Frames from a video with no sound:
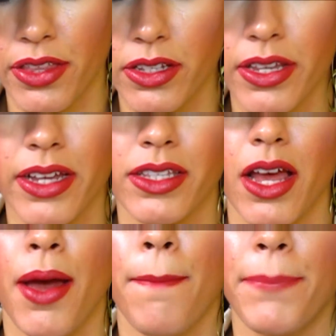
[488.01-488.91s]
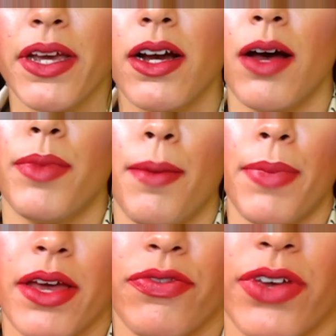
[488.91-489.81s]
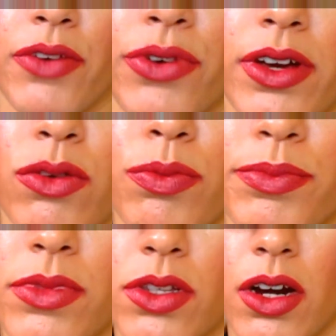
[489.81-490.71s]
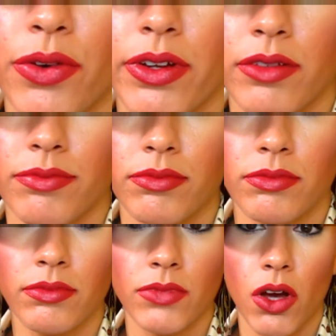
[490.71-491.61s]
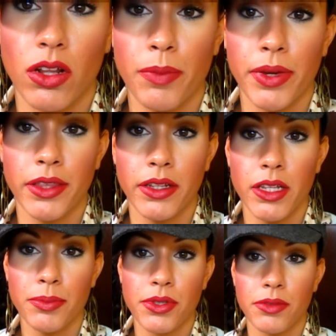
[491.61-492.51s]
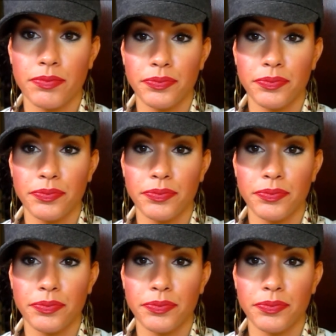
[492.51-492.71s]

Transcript: This has become my favorite. Oh, sorry, all up in the lips.